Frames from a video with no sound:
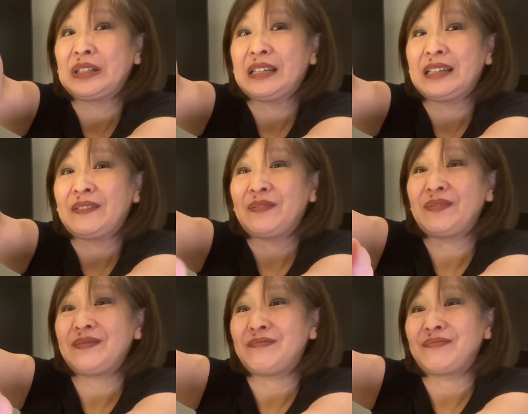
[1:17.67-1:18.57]

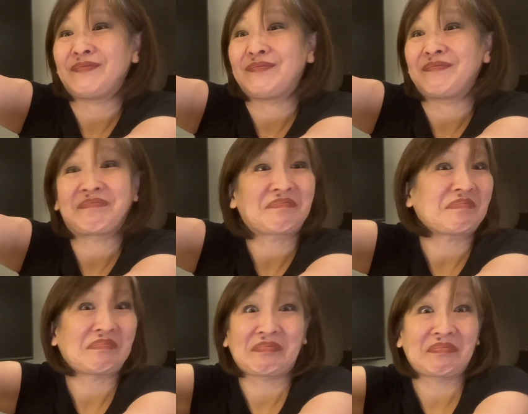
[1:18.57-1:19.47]

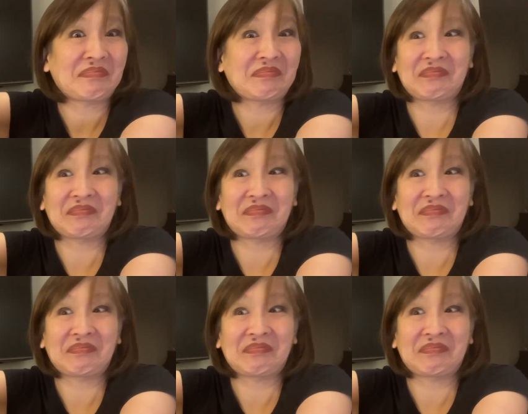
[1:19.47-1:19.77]
(silence)